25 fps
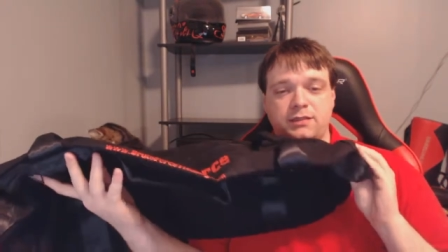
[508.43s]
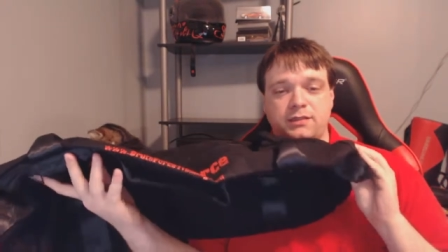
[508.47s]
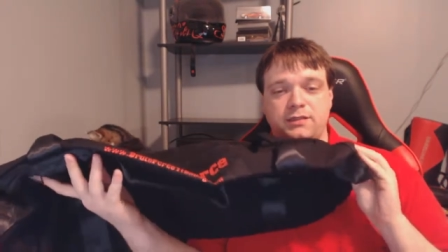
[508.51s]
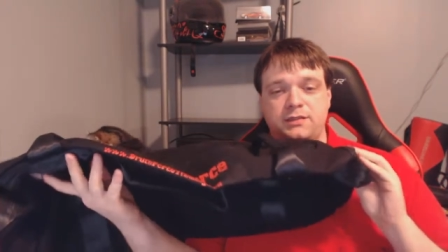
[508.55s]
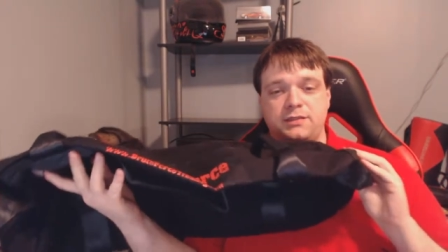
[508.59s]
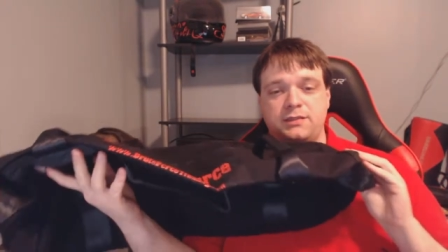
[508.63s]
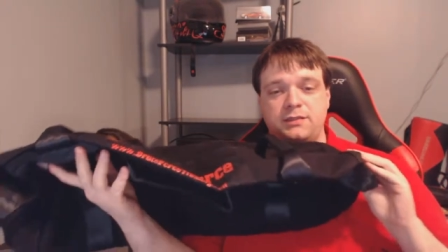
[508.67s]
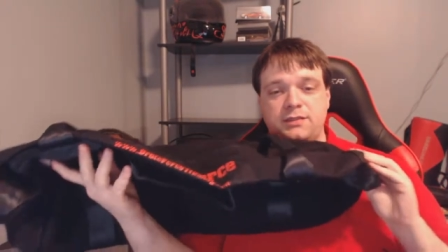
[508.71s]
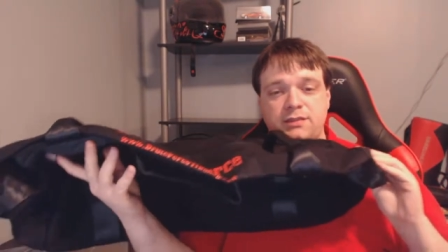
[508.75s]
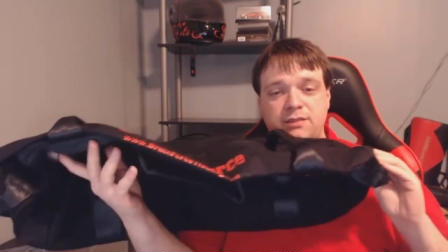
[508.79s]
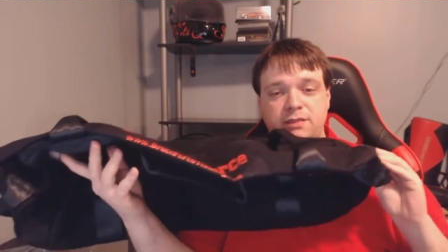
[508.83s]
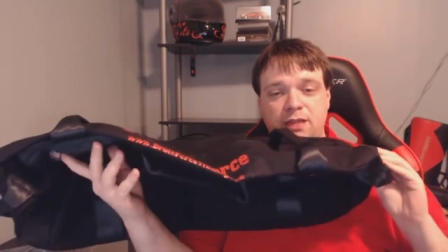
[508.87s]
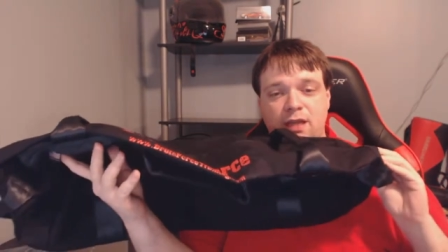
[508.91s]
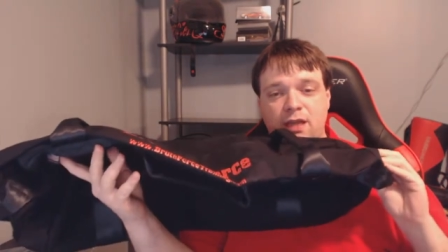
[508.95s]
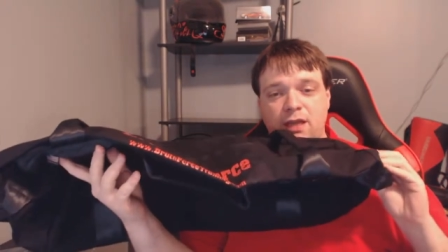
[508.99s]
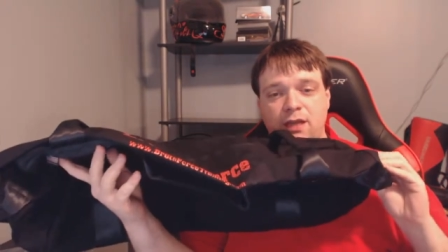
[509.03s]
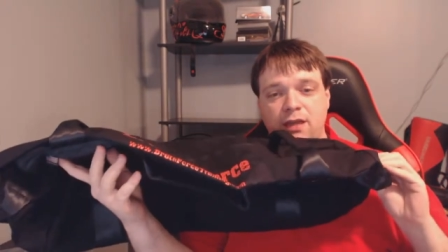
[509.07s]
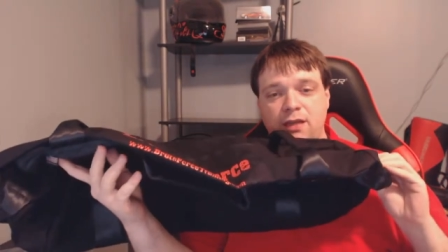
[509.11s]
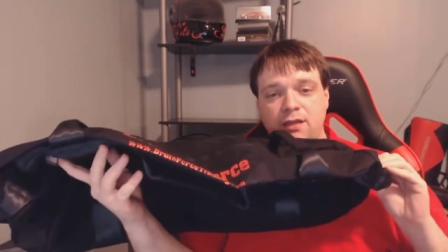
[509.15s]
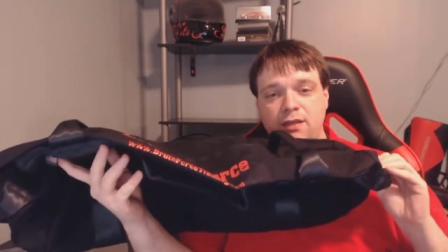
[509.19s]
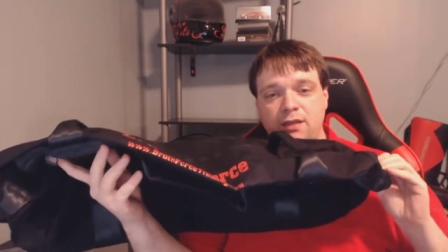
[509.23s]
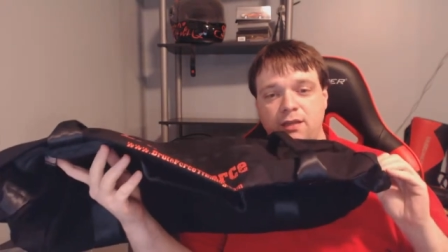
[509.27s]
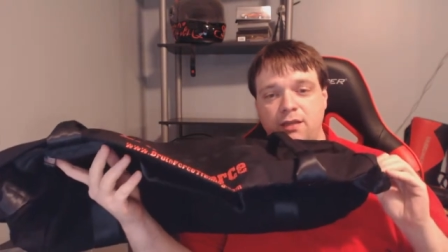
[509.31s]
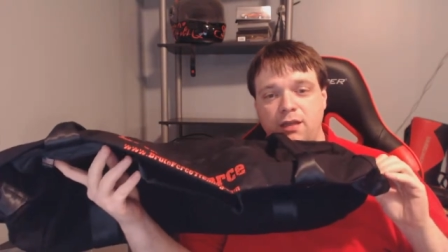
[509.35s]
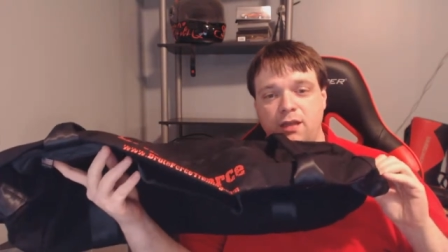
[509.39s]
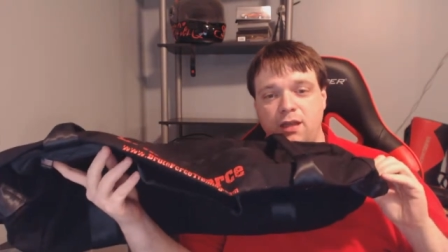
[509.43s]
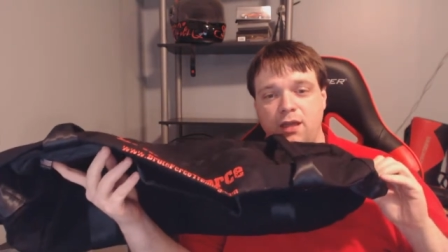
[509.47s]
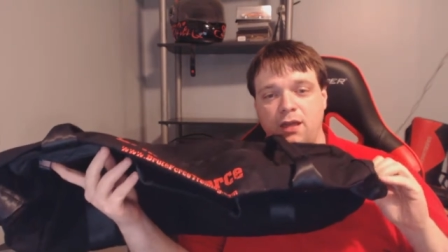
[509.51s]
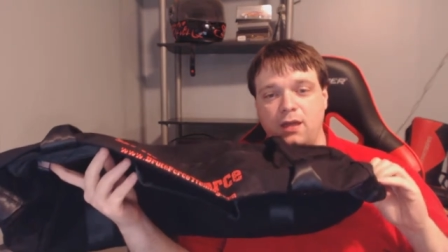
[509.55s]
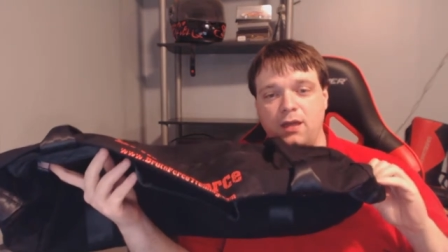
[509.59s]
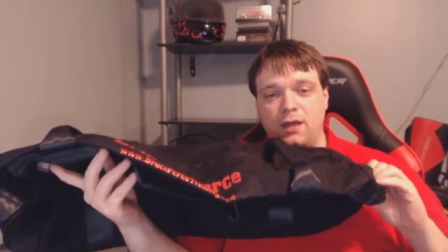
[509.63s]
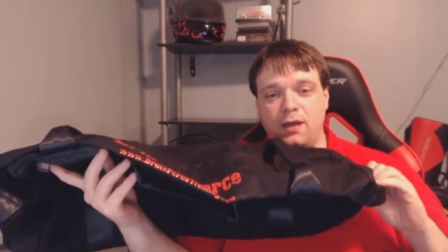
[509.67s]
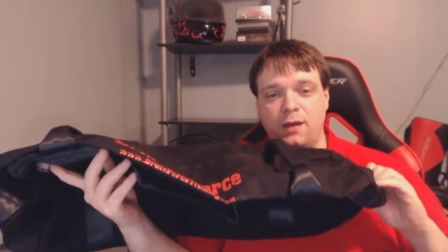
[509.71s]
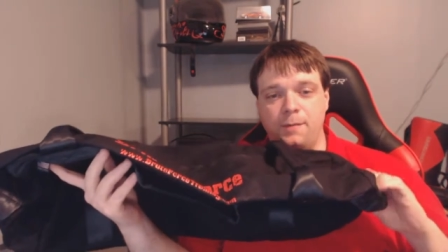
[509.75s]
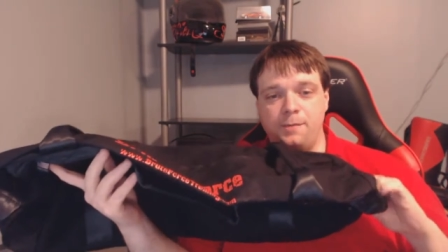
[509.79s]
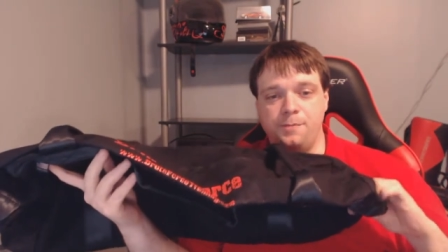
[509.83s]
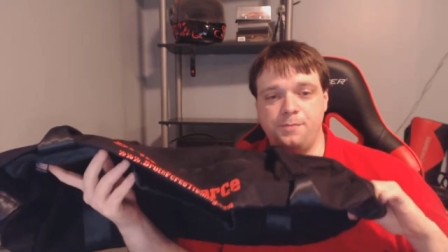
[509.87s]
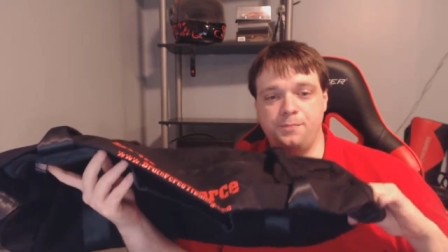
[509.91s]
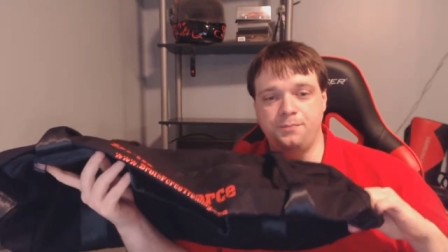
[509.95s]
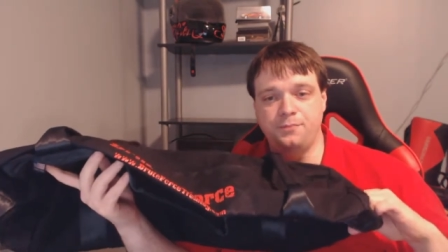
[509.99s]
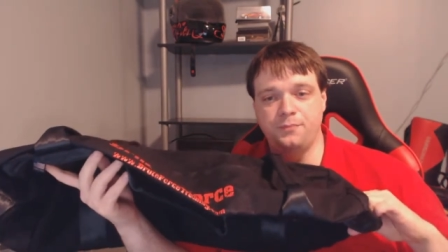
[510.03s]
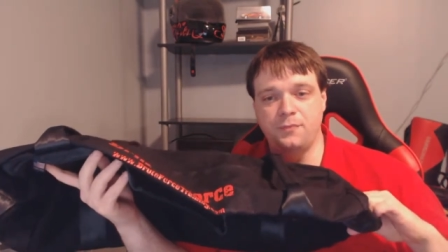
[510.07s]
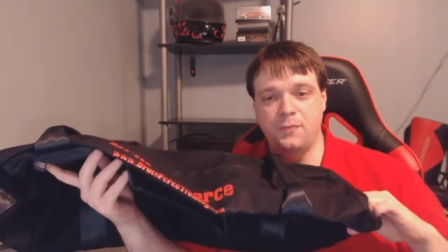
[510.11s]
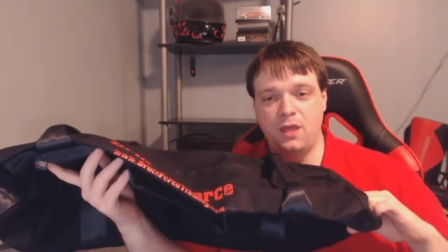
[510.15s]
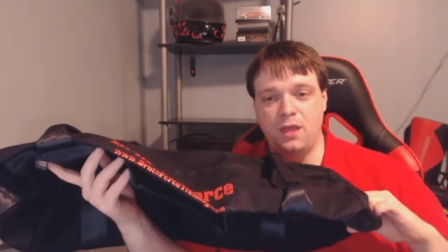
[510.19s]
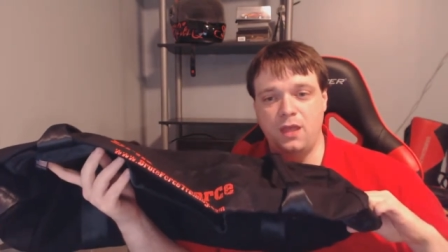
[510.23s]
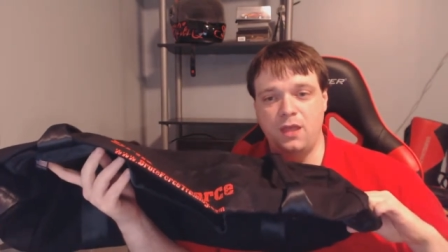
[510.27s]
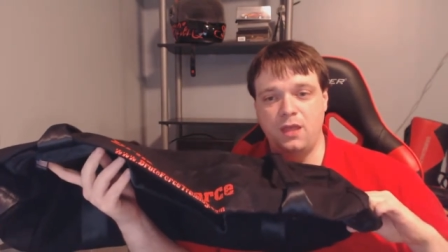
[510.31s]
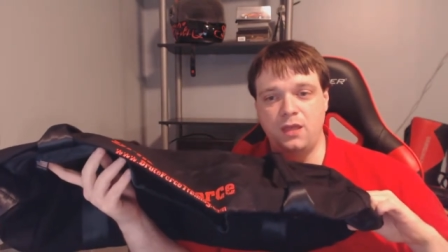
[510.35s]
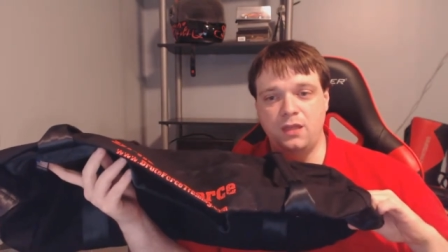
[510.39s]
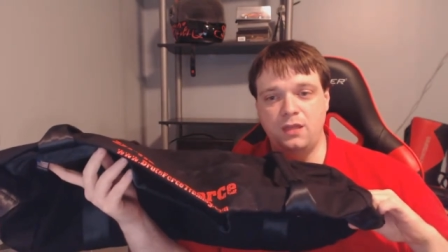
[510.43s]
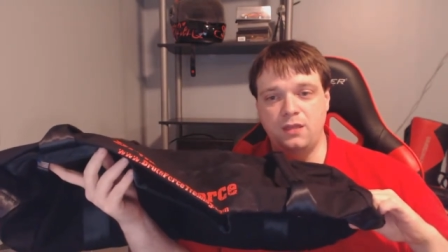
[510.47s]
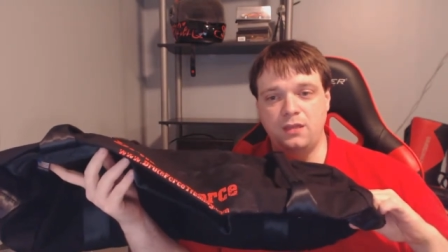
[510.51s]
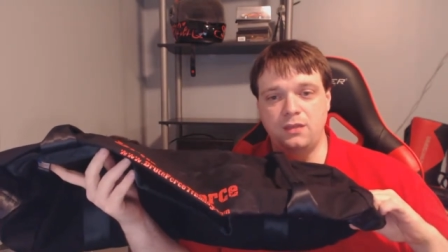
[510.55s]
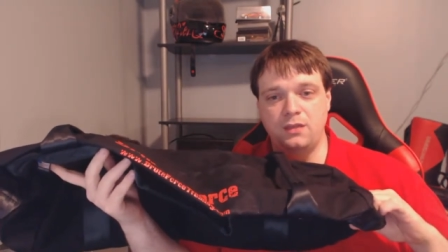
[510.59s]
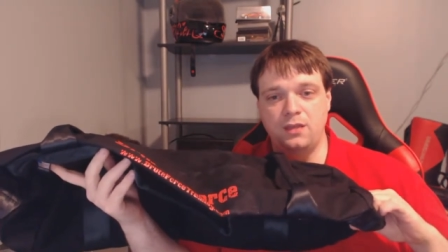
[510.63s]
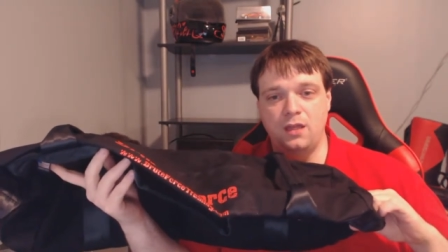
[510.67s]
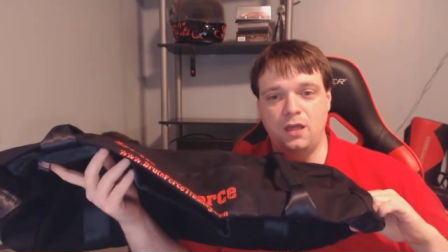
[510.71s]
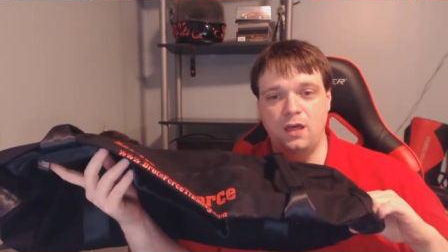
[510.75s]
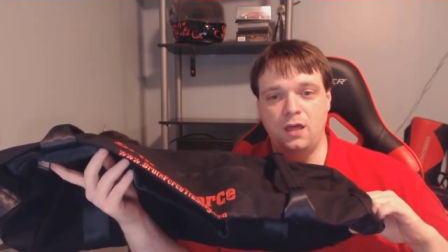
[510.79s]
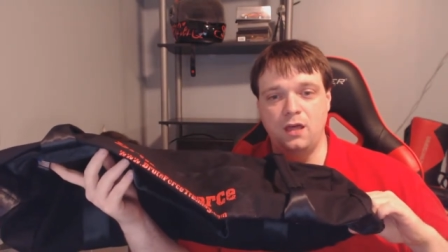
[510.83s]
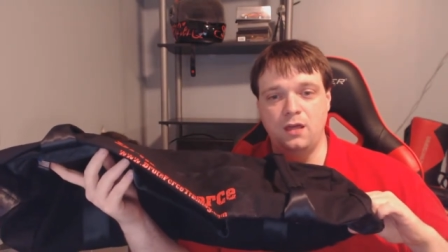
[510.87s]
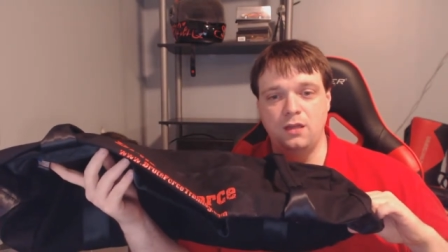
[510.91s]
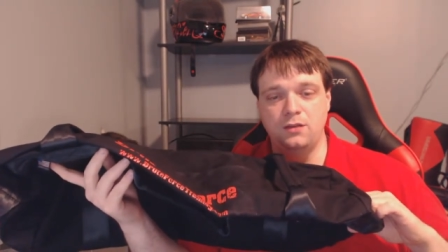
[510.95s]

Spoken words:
sand and